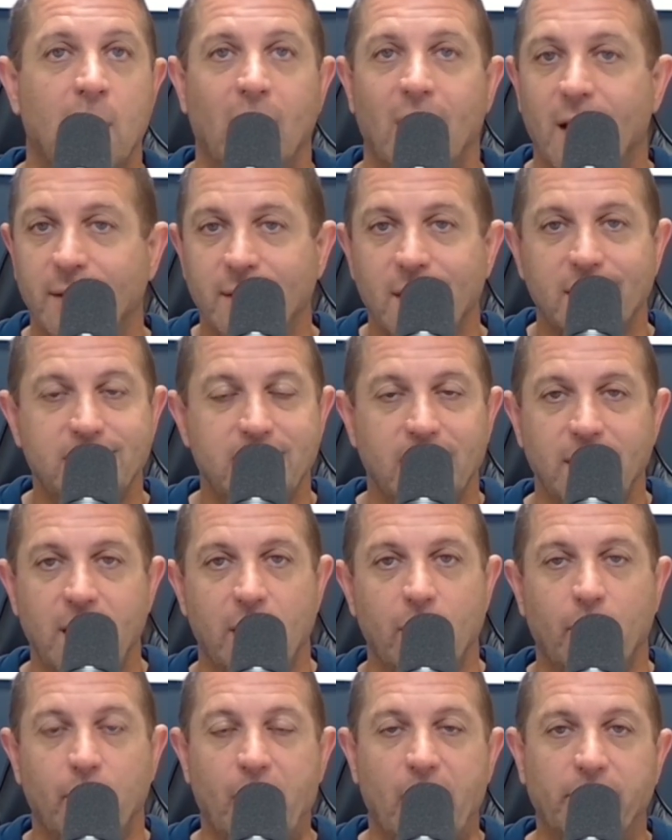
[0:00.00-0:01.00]
And they said, yeah,
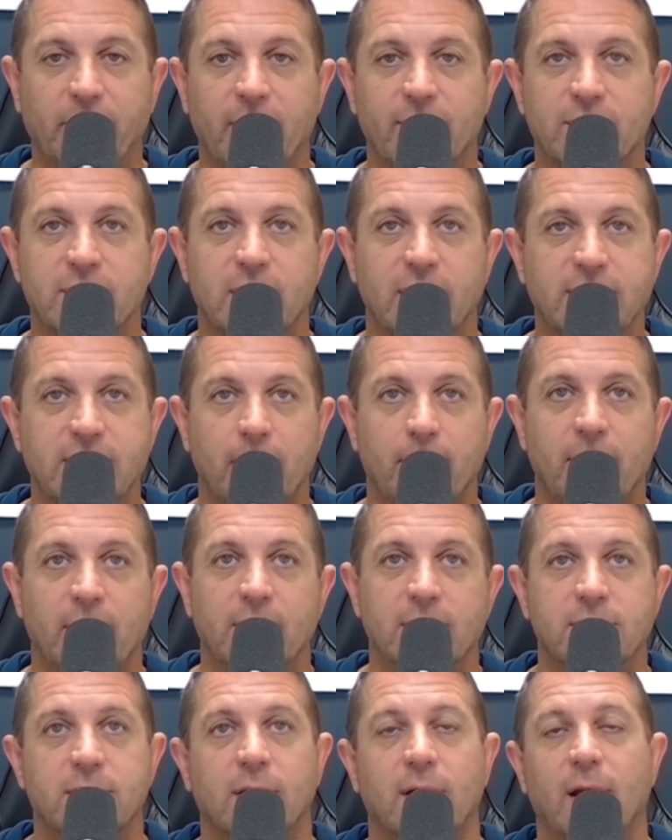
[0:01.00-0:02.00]
no problem. Give us like 10
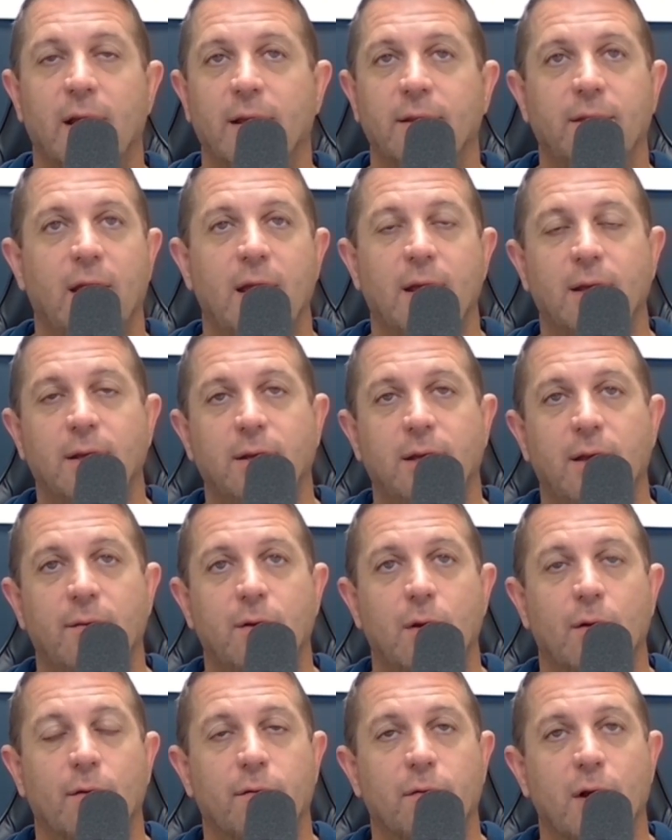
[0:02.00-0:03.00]
minutes. And they give
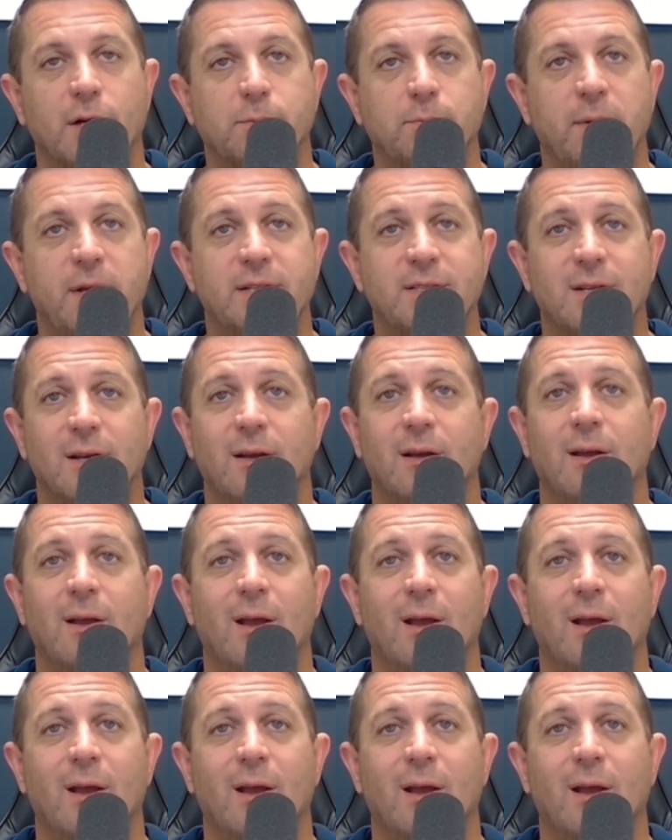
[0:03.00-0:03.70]
you a fresh pizza